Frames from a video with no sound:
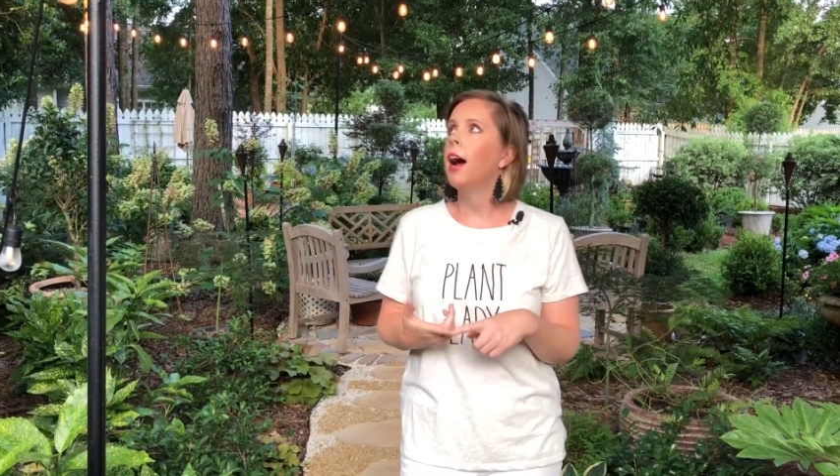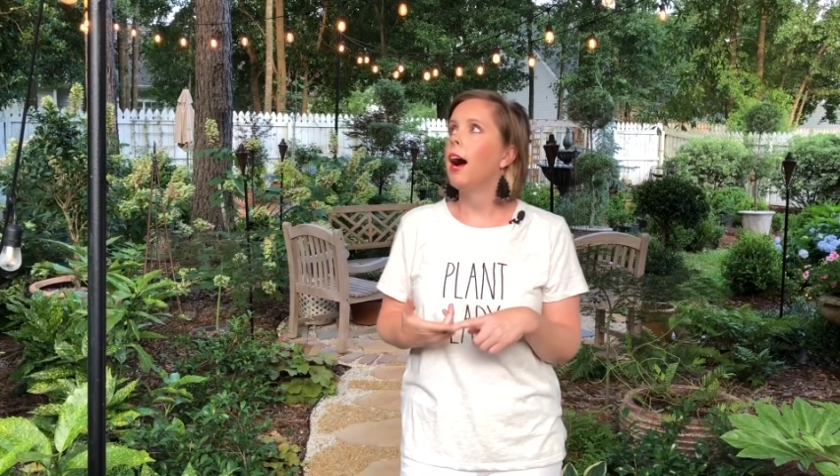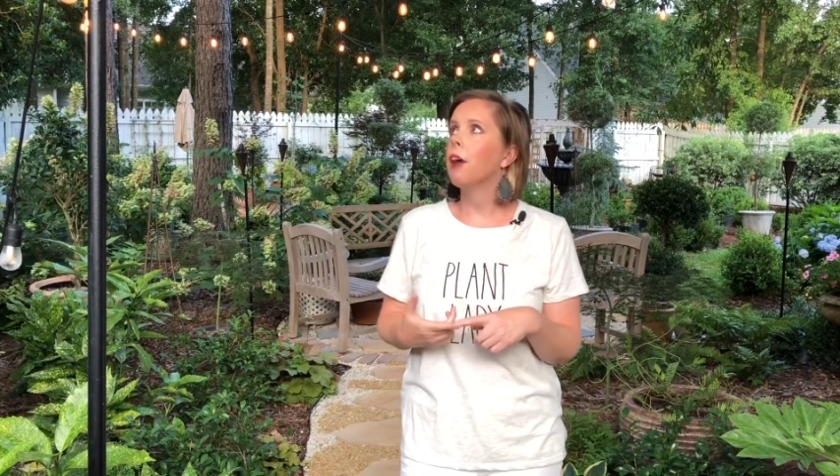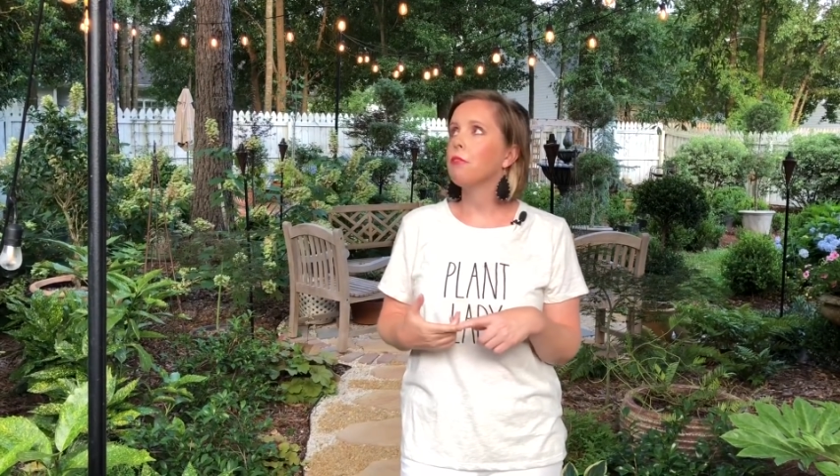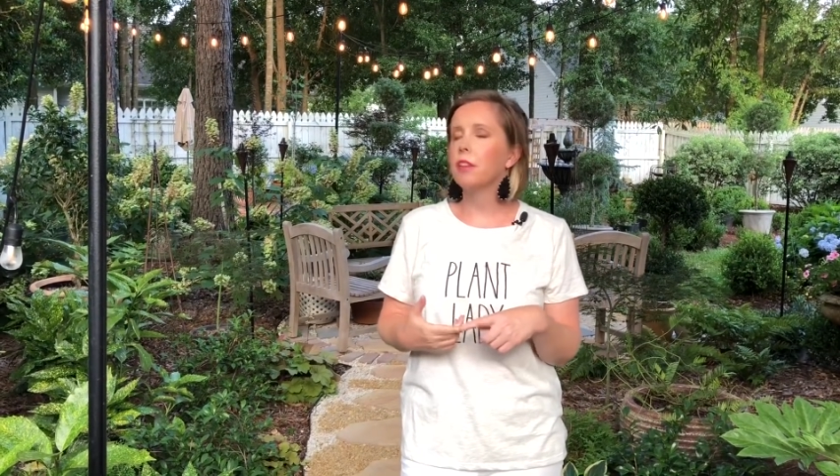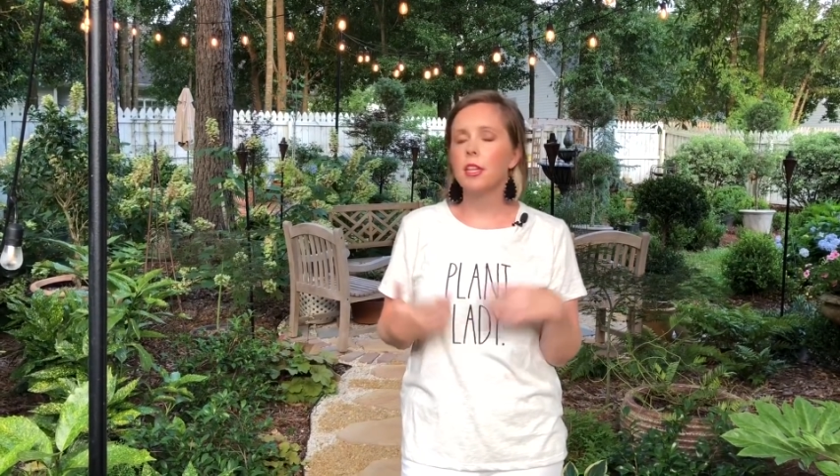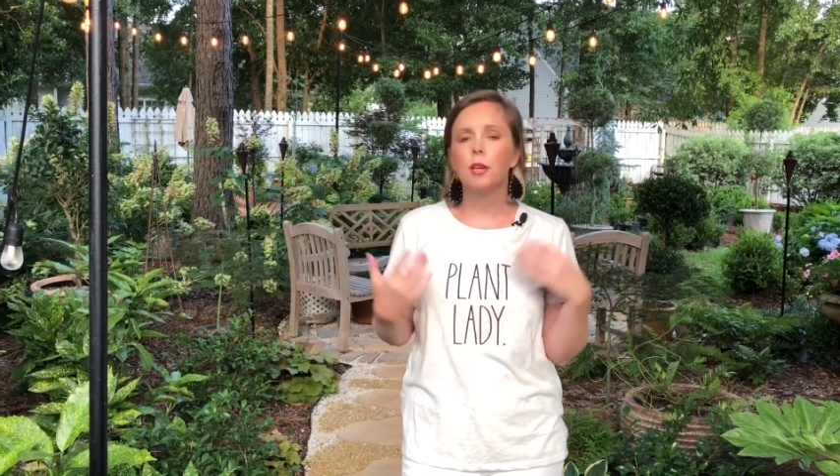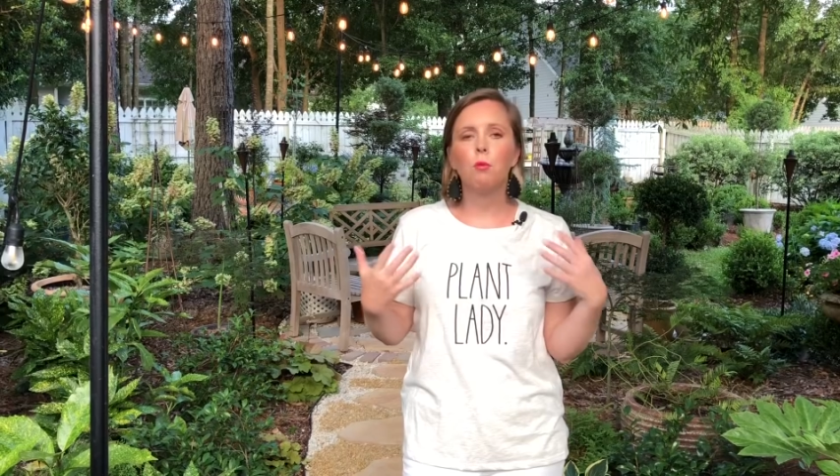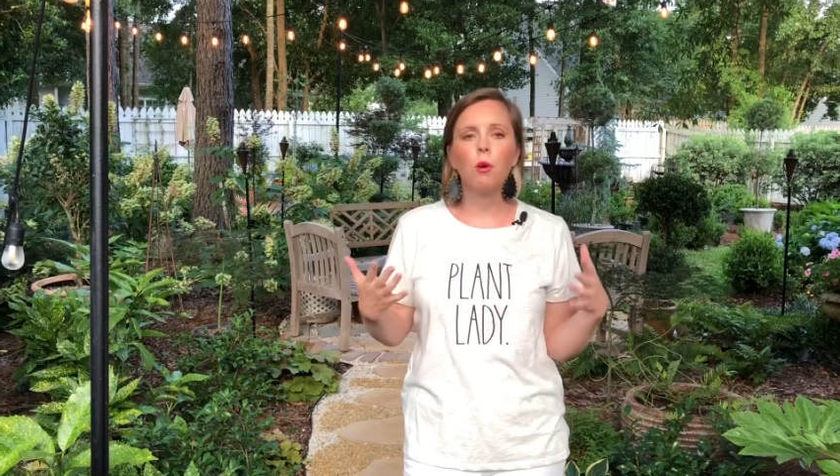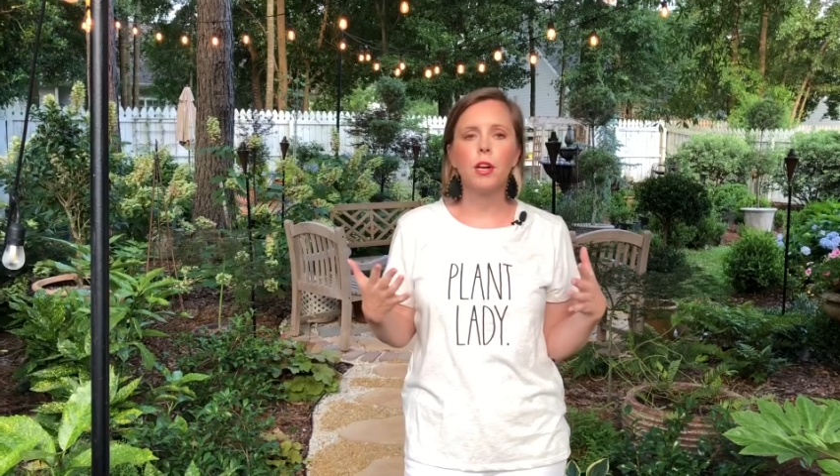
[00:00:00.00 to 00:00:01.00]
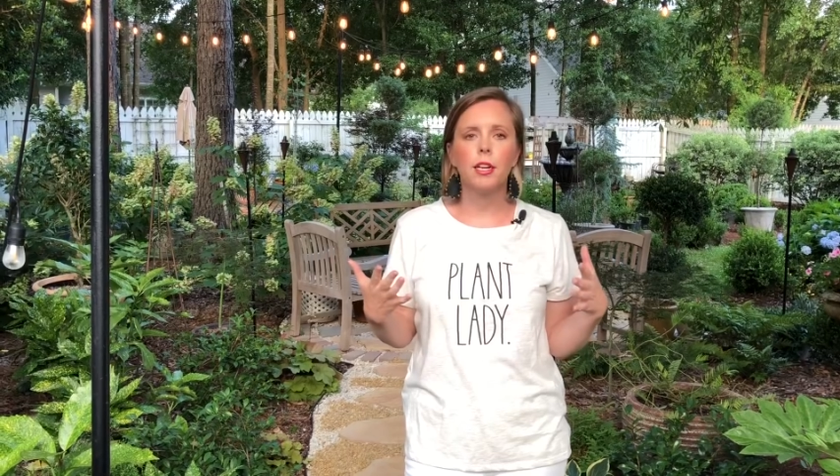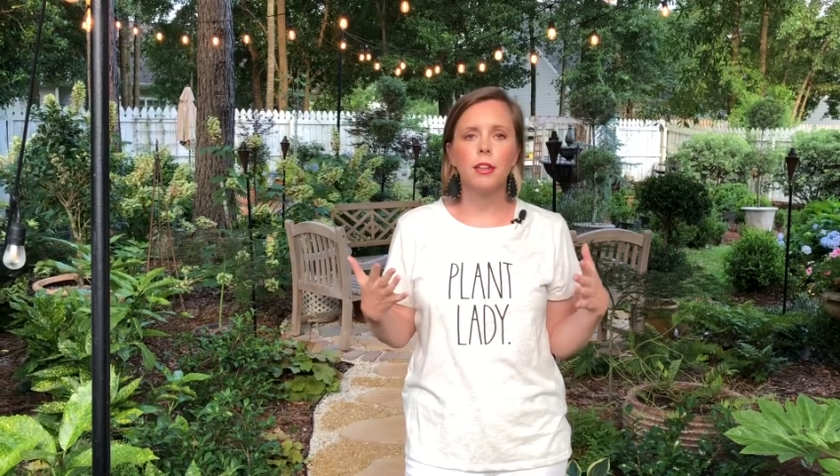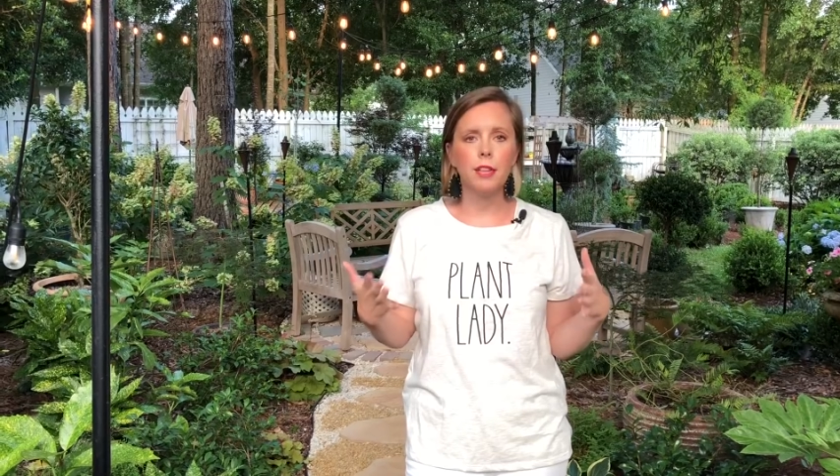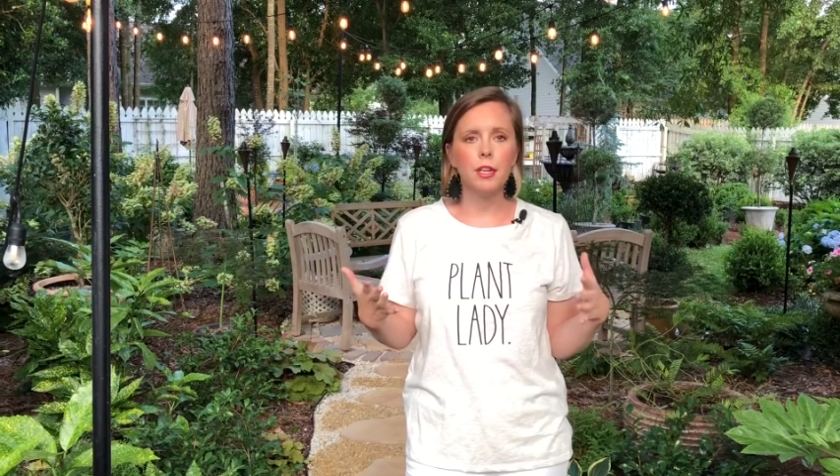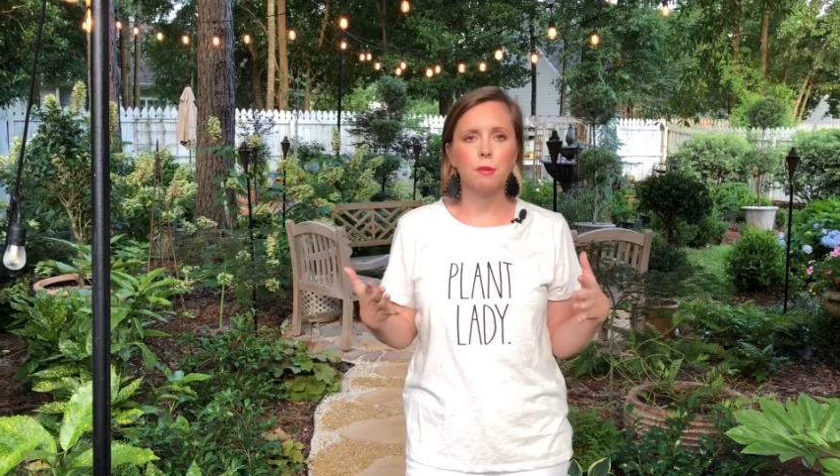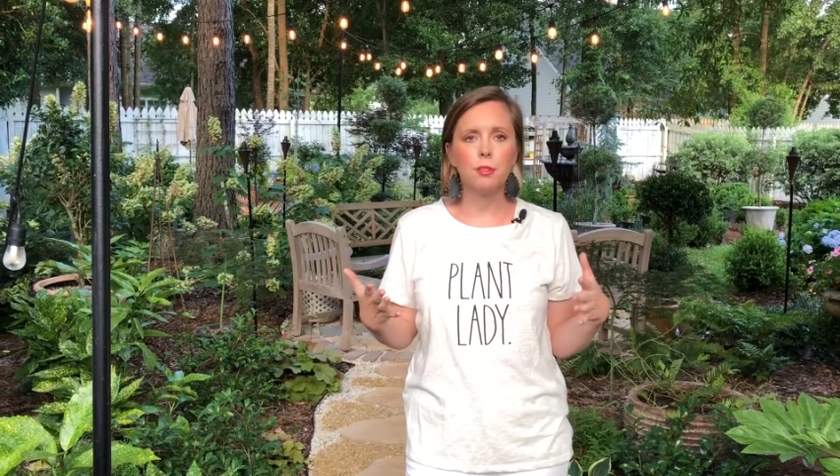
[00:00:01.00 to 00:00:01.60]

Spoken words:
I really wanted them